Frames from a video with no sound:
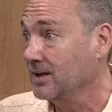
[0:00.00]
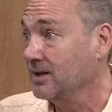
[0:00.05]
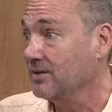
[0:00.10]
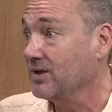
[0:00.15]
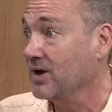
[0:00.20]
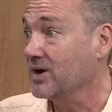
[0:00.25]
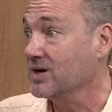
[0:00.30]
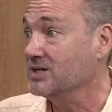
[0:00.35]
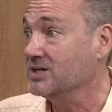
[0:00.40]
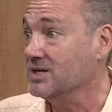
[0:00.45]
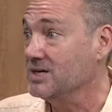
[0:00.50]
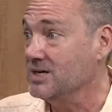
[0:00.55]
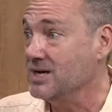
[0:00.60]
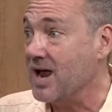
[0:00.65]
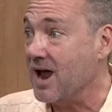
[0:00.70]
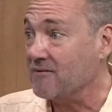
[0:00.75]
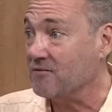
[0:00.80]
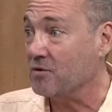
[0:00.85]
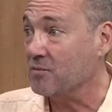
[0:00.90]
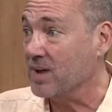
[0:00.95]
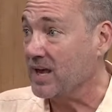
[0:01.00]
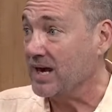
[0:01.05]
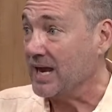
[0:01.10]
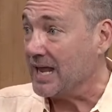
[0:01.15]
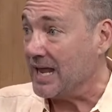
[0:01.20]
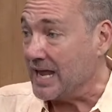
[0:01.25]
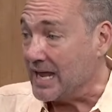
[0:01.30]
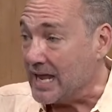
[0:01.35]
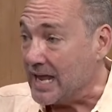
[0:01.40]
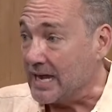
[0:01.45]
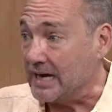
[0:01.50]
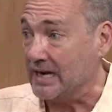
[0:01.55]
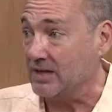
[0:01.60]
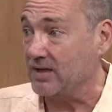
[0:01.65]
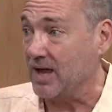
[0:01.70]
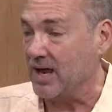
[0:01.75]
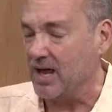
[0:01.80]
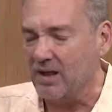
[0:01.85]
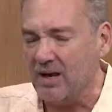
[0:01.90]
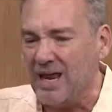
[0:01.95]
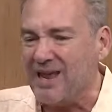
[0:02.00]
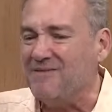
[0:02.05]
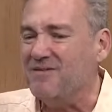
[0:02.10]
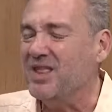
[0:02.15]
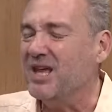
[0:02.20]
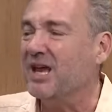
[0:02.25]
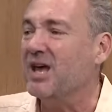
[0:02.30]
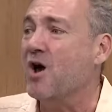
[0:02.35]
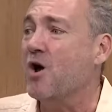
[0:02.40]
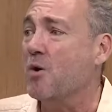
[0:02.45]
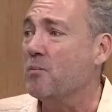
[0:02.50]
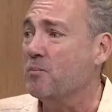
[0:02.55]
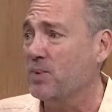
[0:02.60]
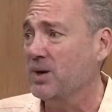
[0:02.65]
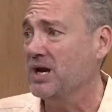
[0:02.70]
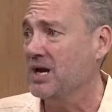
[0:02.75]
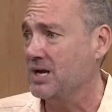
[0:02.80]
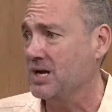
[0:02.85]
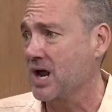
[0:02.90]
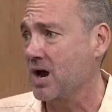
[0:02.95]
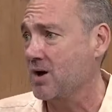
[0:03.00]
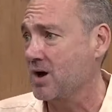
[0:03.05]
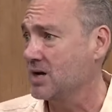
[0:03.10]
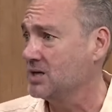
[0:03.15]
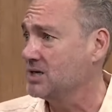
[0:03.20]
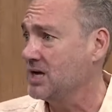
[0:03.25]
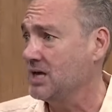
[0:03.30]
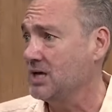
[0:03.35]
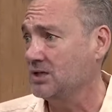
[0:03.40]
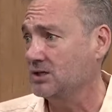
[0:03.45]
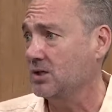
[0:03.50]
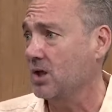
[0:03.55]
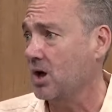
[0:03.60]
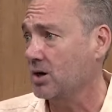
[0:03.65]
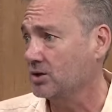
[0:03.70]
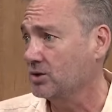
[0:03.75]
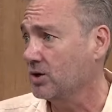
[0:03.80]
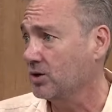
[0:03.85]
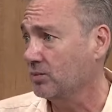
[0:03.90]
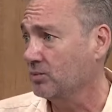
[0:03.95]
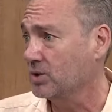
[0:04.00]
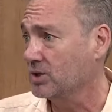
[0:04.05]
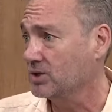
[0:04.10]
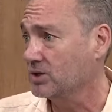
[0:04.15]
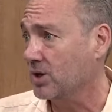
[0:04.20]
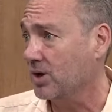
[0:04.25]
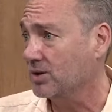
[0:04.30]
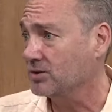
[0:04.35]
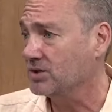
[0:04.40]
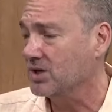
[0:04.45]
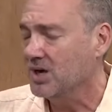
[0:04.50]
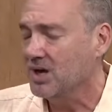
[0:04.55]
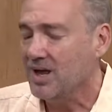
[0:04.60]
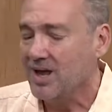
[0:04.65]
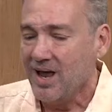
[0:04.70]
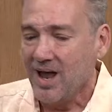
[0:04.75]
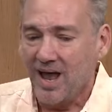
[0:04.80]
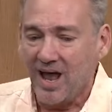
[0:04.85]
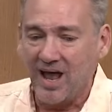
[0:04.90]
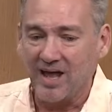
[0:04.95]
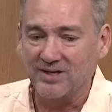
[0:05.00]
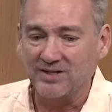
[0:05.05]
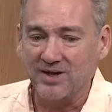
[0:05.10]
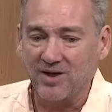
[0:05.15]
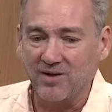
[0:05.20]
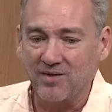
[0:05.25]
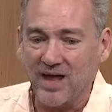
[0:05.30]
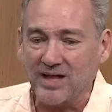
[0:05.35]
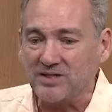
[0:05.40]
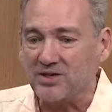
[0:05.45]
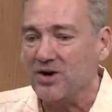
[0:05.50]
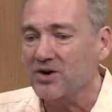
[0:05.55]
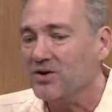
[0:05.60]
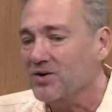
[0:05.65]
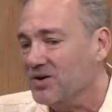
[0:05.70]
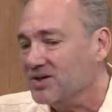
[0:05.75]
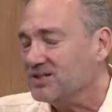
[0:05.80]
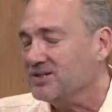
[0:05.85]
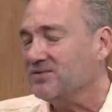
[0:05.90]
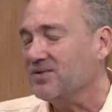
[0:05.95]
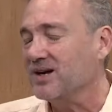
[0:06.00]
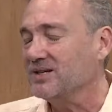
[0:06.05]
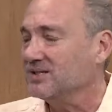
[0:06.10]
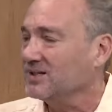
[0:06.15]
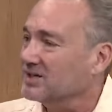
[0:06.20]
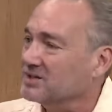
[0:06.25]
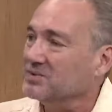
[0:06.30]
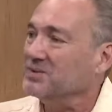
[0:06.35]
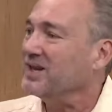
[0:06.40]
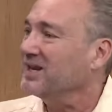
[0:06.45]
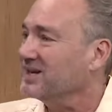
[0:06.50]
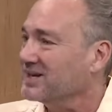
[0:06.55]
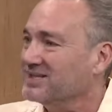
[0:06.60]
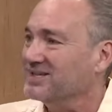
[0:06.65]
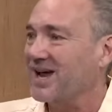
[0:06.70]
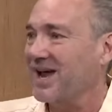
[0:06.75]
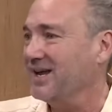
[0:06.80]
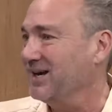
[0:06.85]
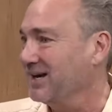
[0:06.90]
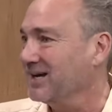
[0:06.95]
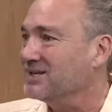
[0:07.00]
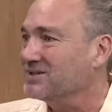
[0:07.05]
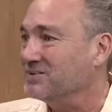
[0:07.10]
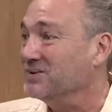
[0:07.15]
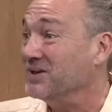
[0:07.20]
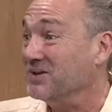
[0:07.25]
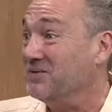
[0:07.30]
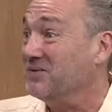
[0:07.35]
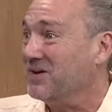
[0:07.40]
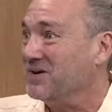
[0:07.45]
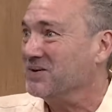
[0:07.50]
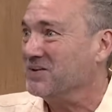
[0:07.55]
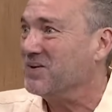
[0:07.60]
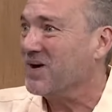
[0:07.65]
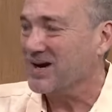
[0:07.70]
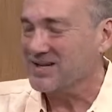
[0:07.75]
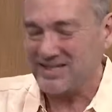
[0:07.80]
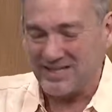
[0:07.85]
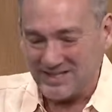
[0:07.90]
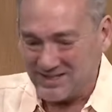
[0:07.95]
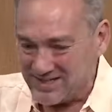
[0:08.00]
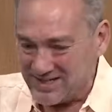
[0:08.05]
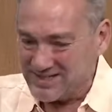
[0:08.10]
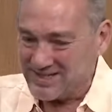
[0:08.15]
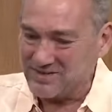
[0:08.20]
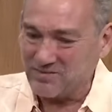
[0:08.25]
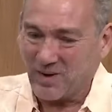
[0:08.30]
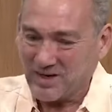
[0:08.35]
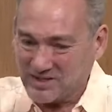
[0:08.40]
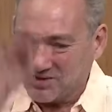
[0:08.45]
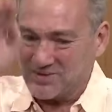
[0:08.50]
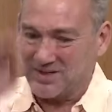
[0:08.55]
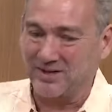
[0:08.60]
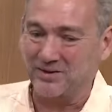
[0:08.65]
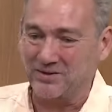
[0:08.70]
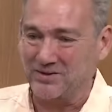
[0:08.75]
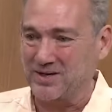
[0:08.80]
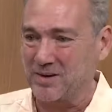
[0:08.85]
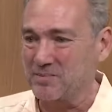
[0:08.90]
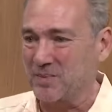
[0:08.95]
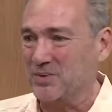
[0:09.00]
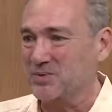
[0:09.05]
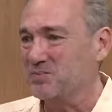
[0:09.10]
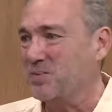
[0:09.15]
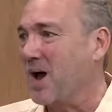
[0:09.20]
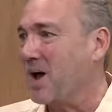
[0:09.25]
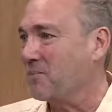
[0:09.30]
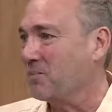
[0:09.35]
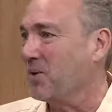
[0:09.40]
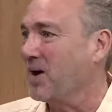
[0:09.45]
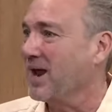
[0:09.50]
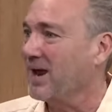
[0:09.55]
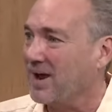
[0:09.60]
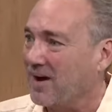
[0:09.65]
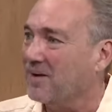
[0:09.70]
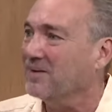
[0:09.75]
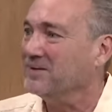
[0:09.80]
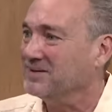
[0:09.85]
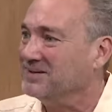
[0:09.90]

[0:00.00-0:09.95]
There has never been anything, and even the company guarantees long-term results. And so that's our newest device, and it's really exciting. It's really fun to watch because you can just watch those little dimples pop right out.